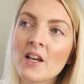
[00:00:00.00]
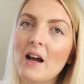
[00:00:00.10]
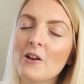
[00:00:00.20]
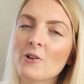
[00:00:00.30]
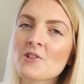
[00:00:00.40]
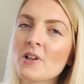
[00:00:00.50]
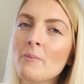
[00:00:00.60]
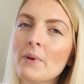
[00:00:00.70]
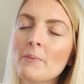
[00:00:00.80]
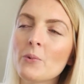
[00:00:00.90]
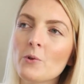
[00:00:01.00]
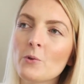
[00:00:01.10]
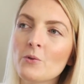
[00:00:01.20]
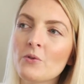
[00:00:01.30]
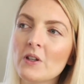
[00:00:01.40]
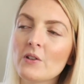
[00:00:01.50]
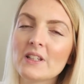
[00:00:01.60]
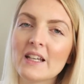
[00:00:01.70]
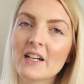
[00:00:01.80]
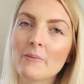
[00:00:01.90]
I heard some people could feel
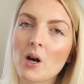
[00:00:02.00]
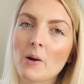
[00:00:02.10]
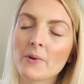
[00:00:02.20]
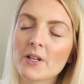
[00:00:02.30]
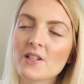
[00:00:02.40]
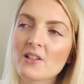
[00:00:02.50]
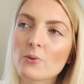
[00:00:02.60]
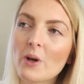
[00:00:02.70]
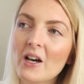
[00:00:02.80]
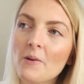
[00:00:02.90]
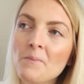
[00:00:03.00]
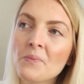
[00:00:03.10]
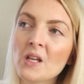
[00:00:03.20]
it here in Marmaris as well.